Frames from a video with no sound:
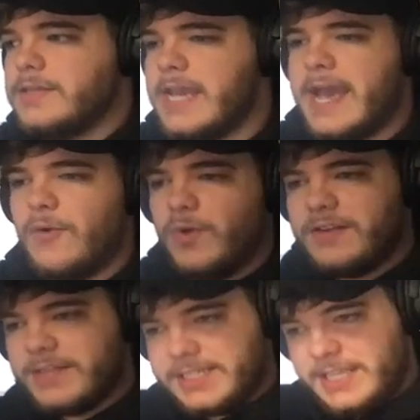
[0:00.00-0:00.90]
Yeah,
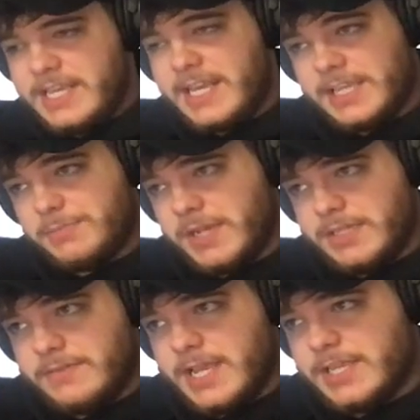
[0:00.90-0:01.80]
one of the sneakiest
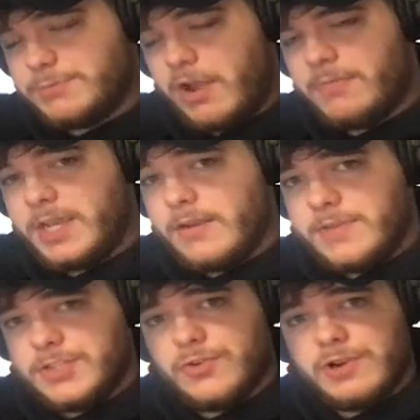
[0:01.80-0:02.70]
plays of the day is probably going to
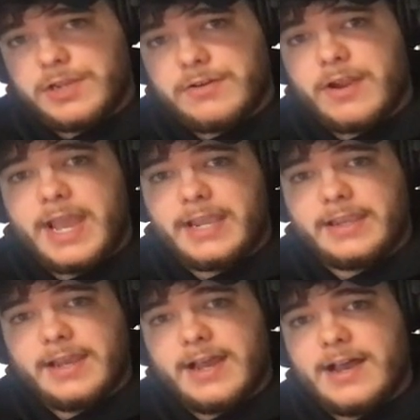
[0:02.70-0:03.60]
be Torrey
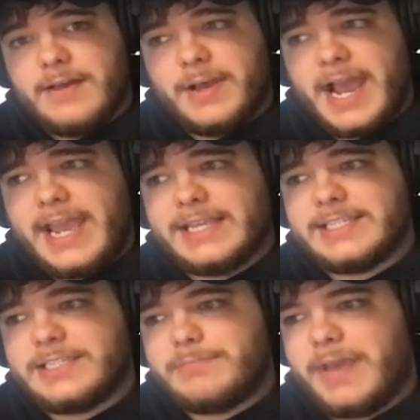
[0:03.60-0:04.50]
Craig. I
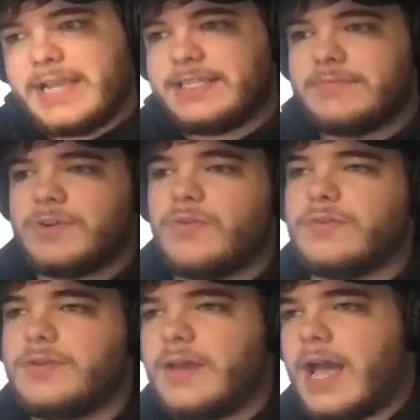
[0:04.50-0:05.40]
expect him
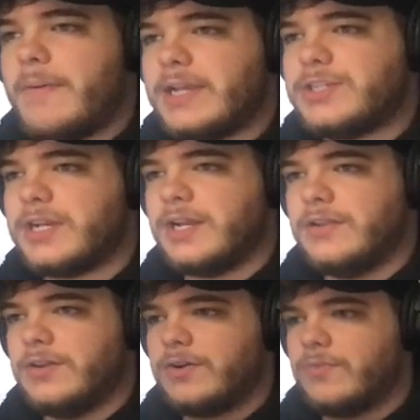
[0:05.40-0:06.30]
I'm actually going to
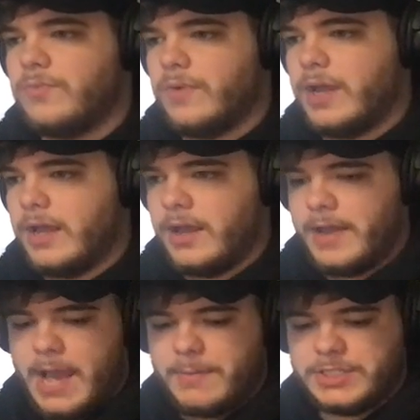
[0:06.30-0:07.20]
look
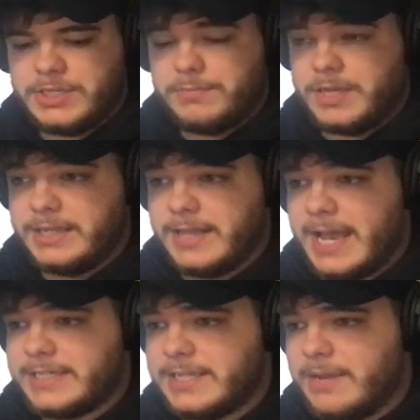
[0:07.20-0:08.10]
how much he played
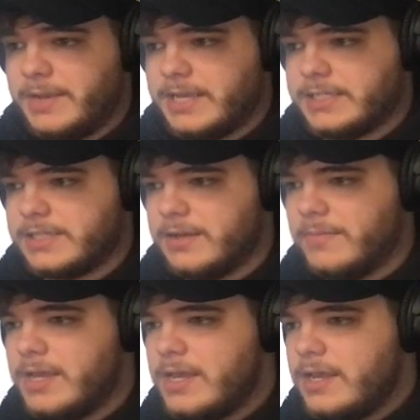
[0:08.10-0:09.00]
last time against them.